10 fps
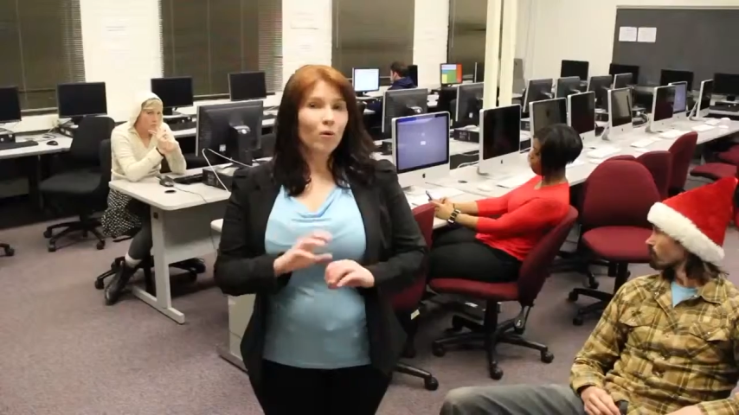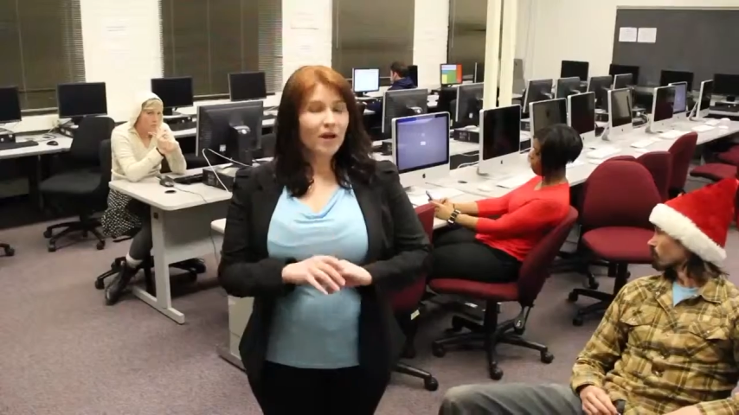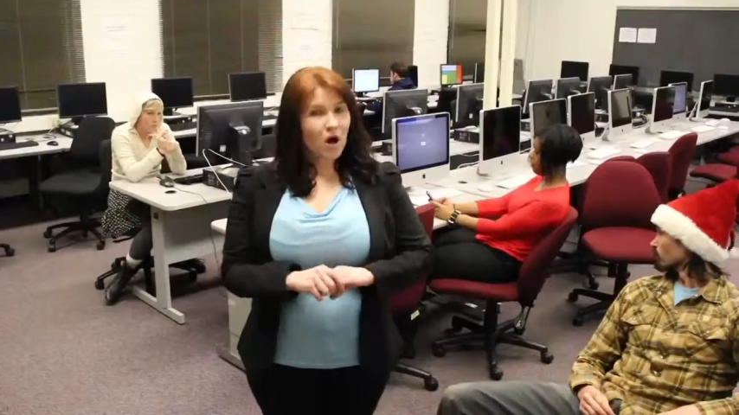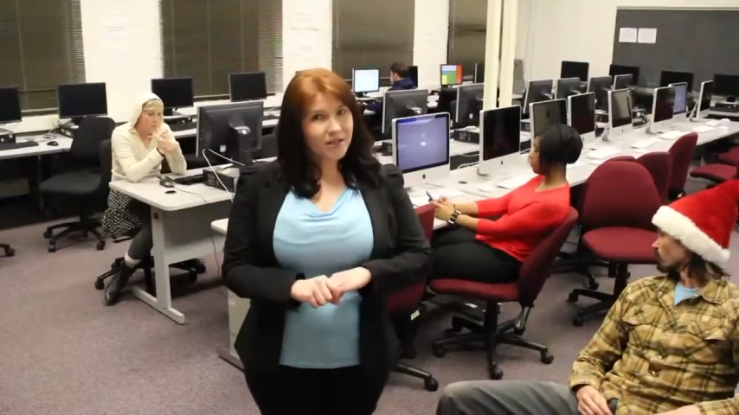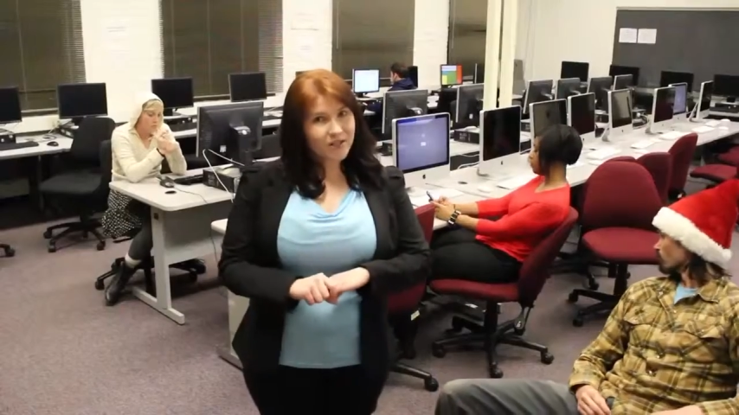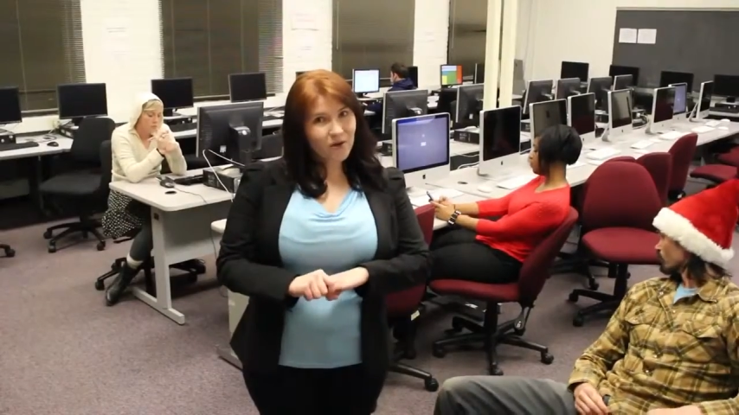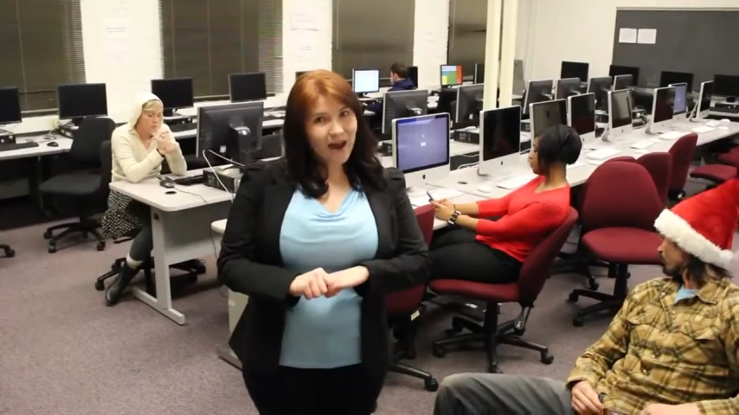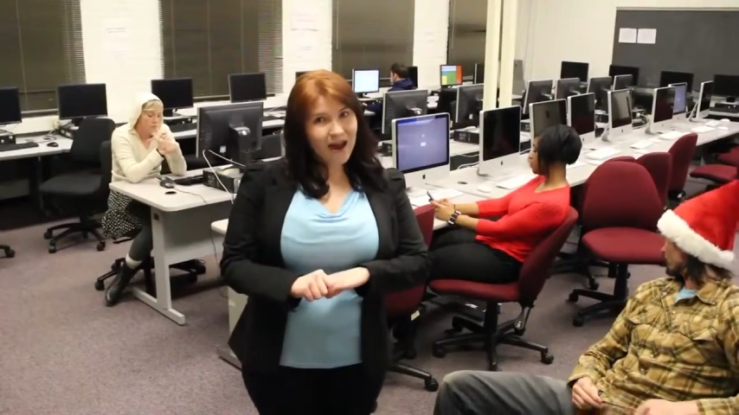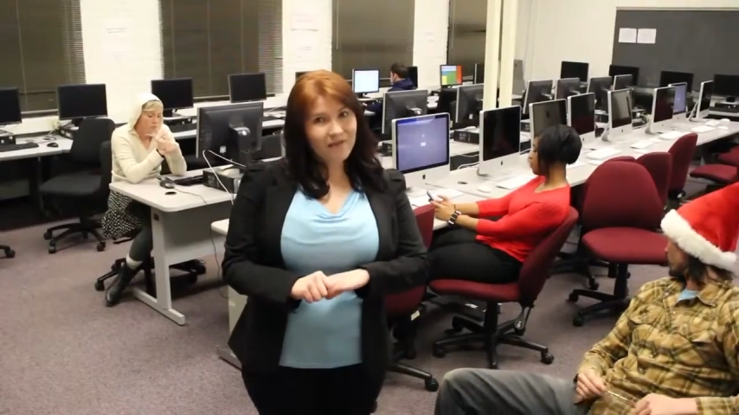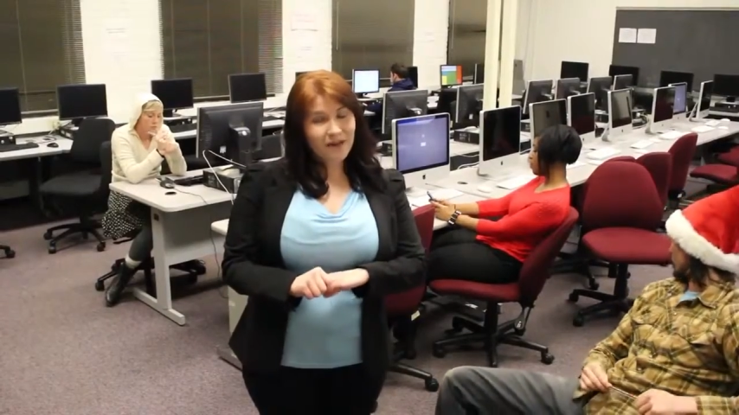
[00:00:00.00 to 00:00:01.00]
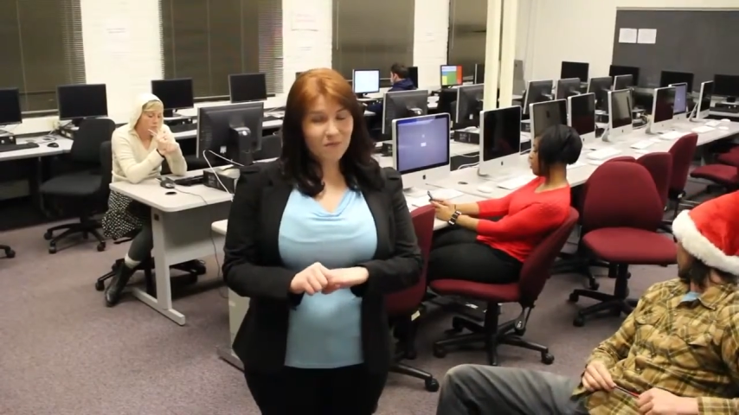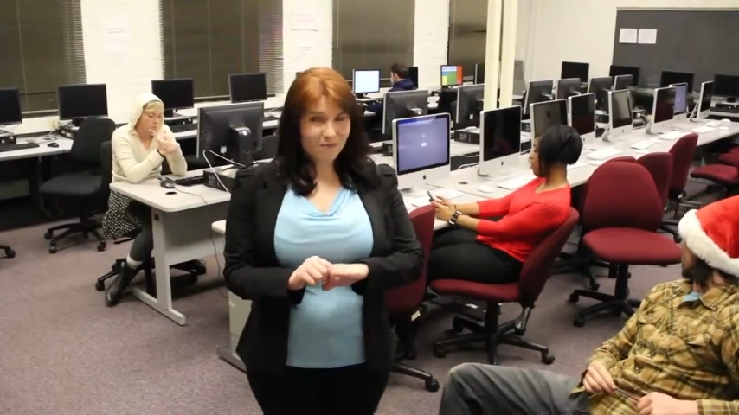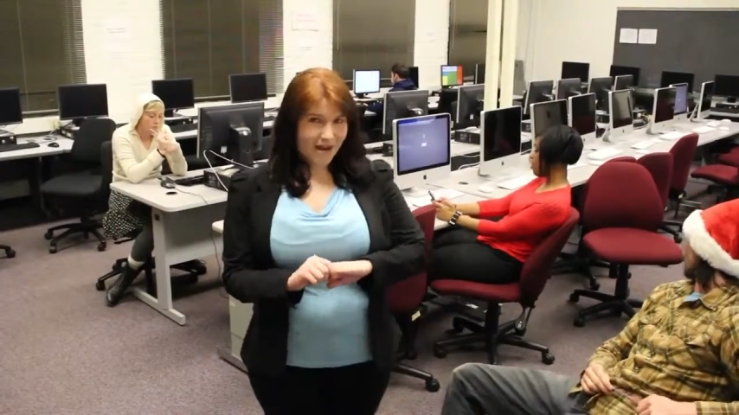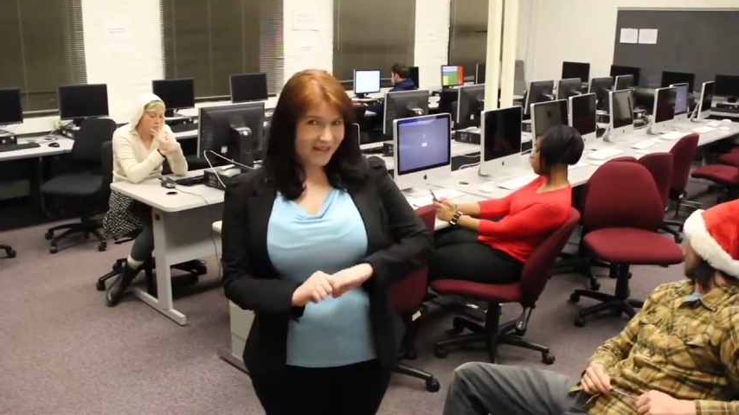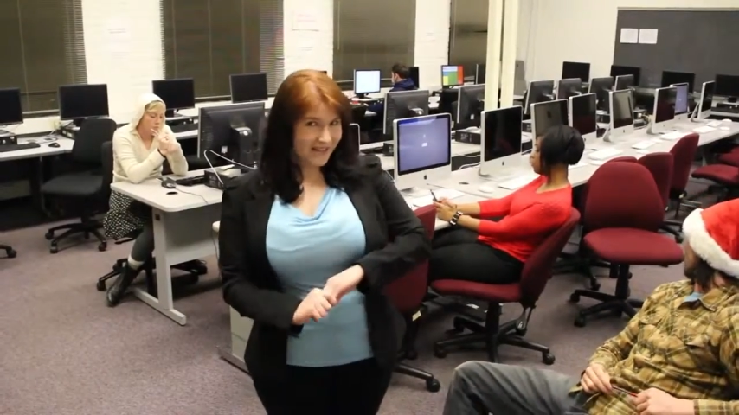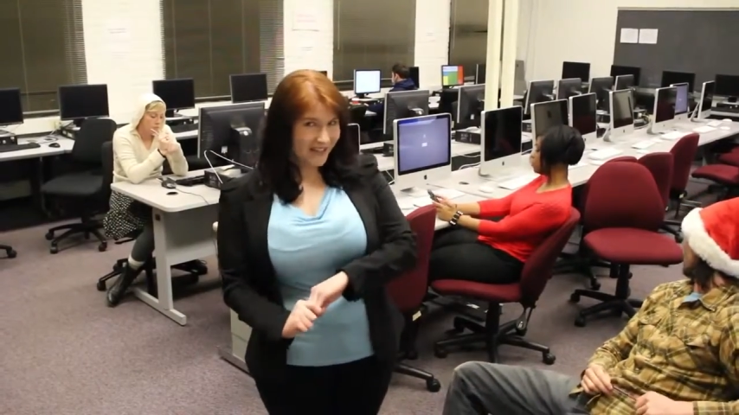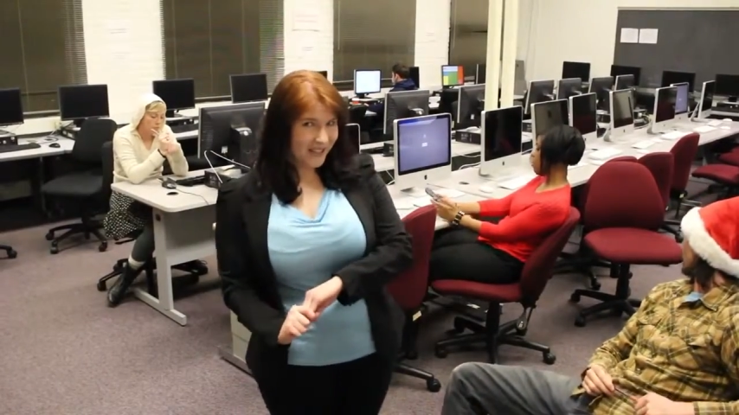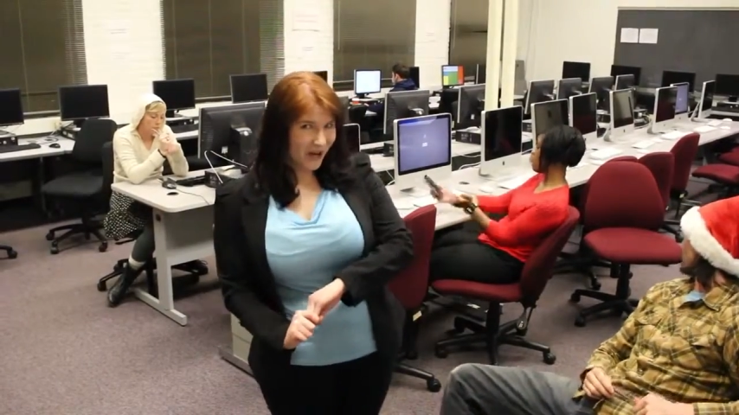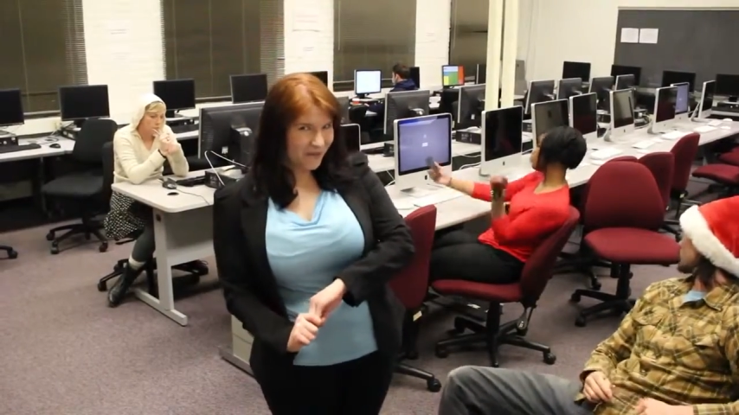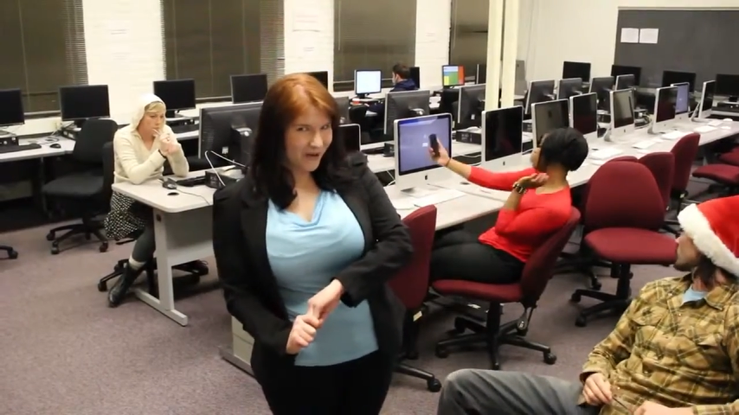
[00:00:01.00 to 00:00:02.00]
We also have the amazing
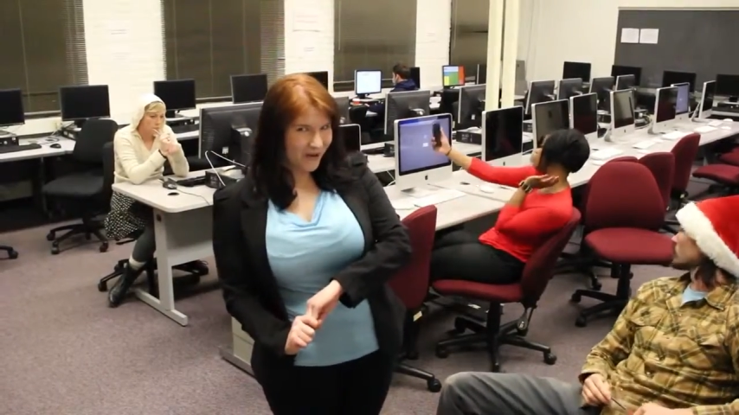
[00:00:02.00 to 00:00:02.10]
Donna